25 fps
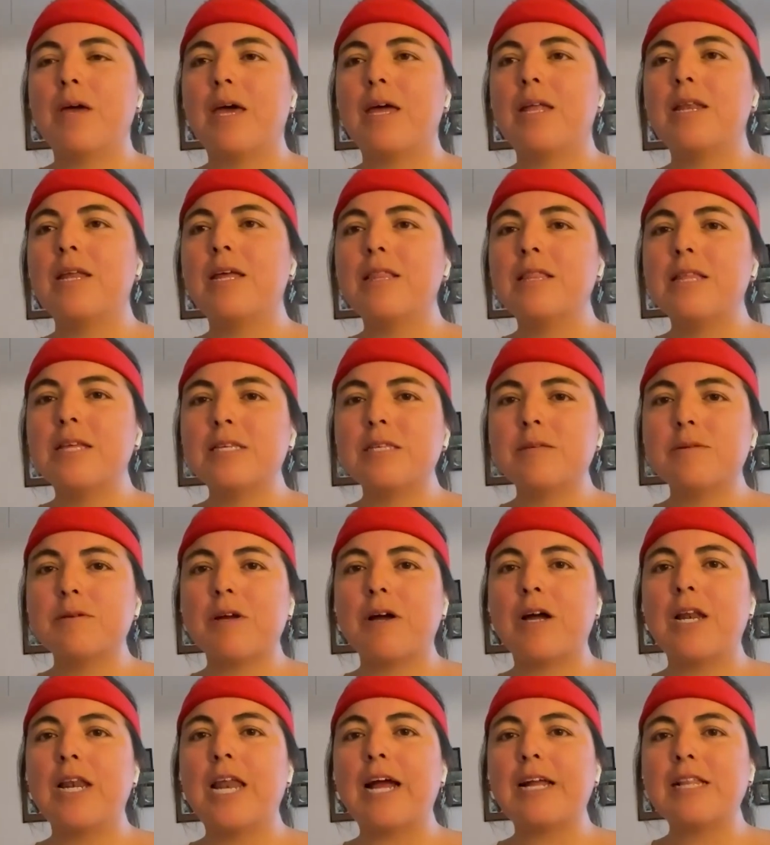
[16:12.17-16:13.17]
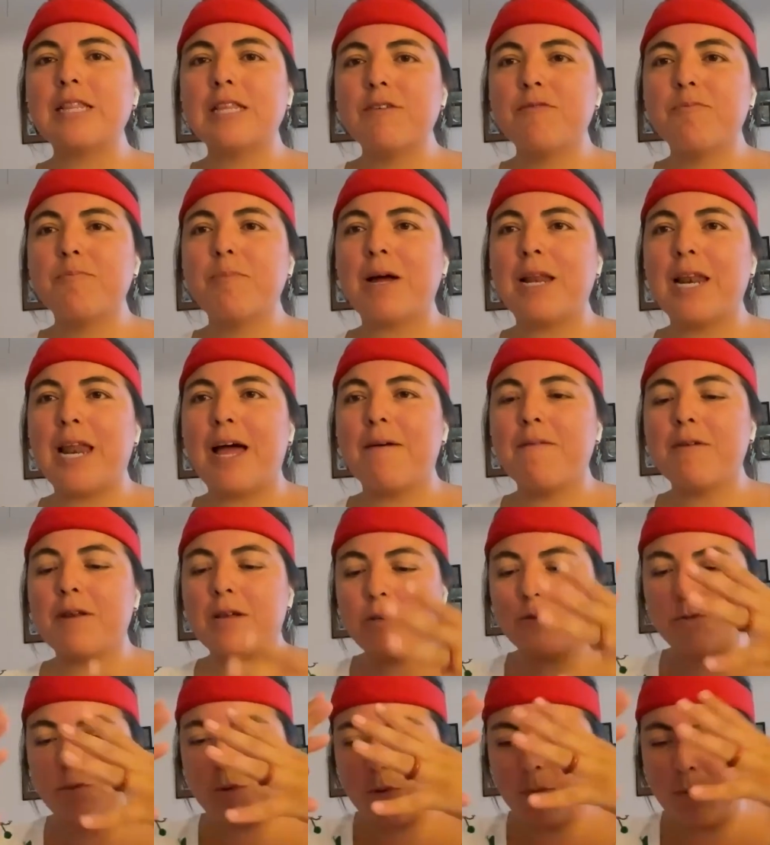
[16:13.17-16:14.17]
And in this collective
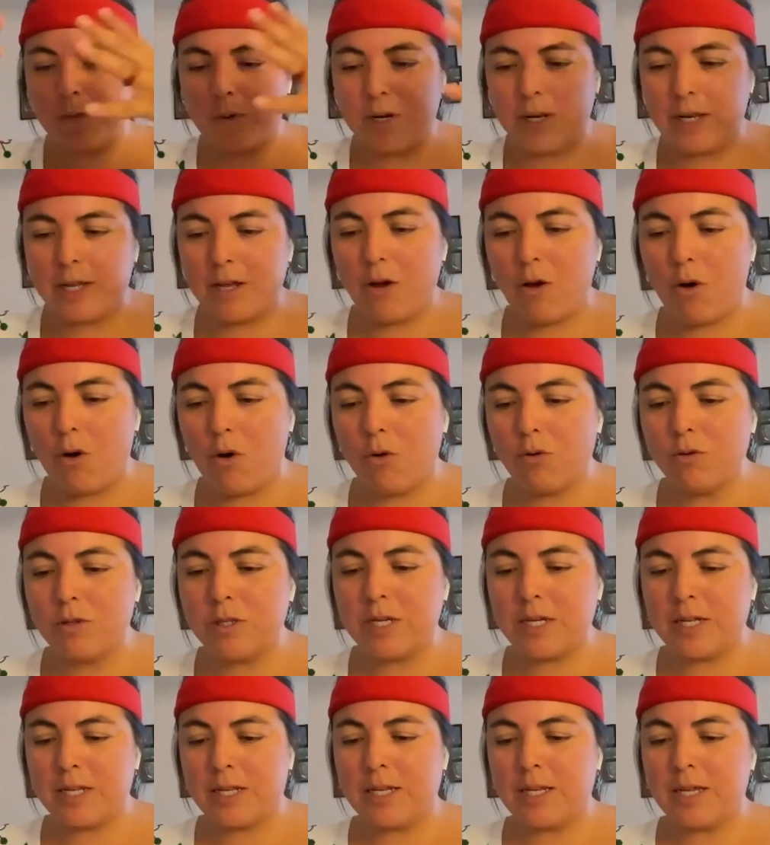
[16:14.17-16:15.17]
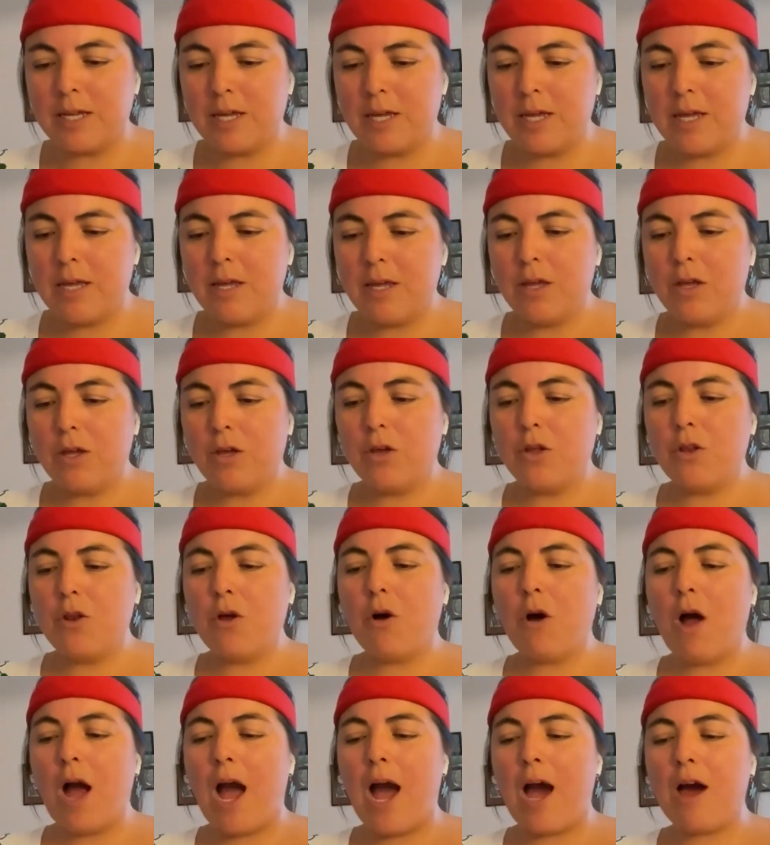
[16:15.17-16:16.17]
palabras, we're really holding,
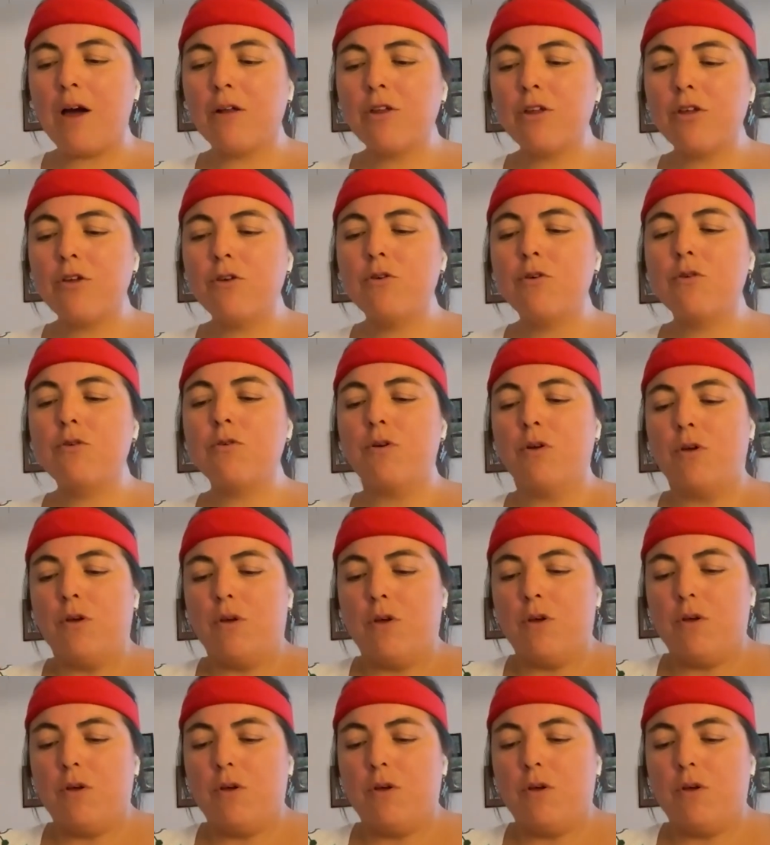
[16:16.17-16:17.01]
how do you,